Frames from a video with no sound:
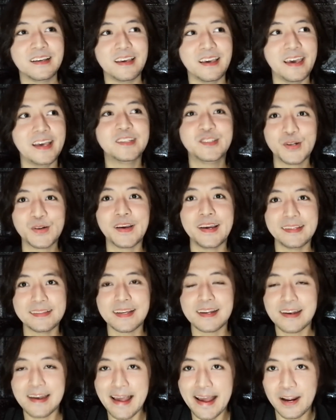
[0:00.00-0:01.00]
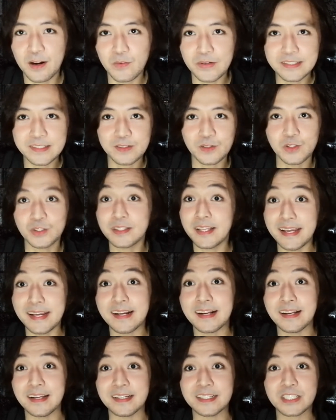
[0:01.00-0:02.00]
educated language called
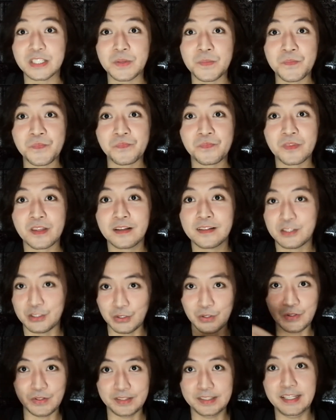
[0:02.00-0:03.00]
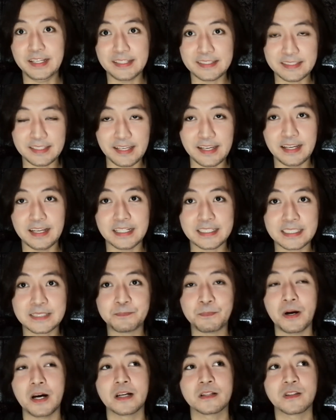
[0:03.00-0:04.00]
English? So this is
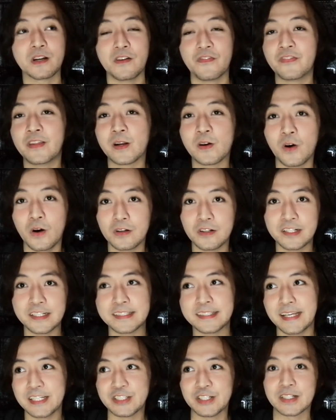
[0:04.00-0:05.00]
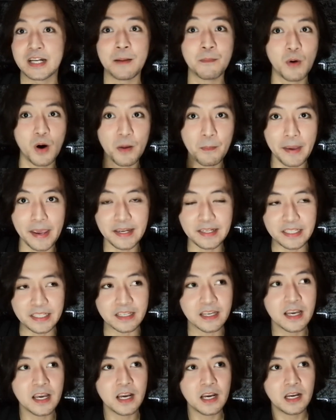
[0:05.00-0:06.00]
part of decolonization, among
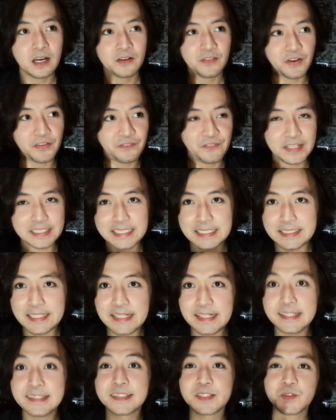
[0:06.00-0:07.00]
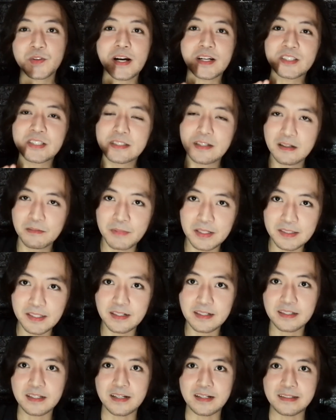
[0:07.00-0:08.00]
many. Revisiting instructional
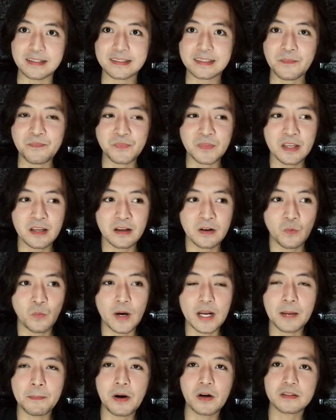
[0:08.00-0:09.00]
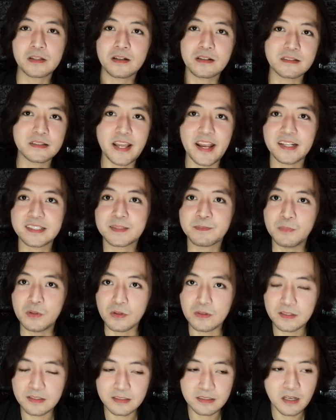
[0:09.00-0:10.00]
materials. What about our
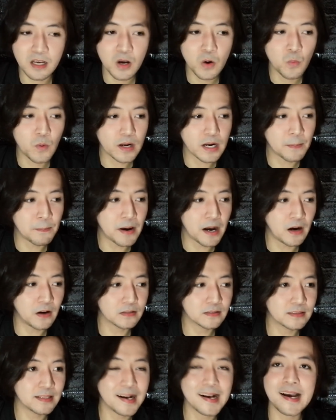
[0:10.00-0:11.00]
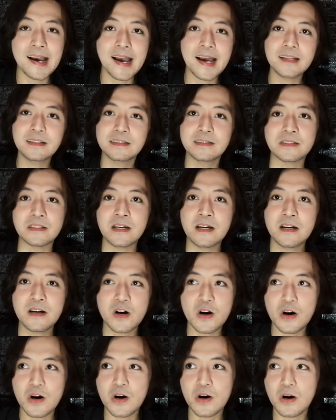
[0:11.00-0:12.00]
textbooks? What about the canon
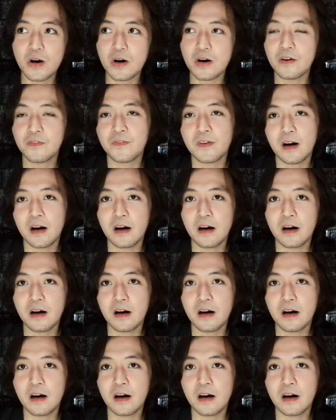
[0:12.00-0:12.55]
of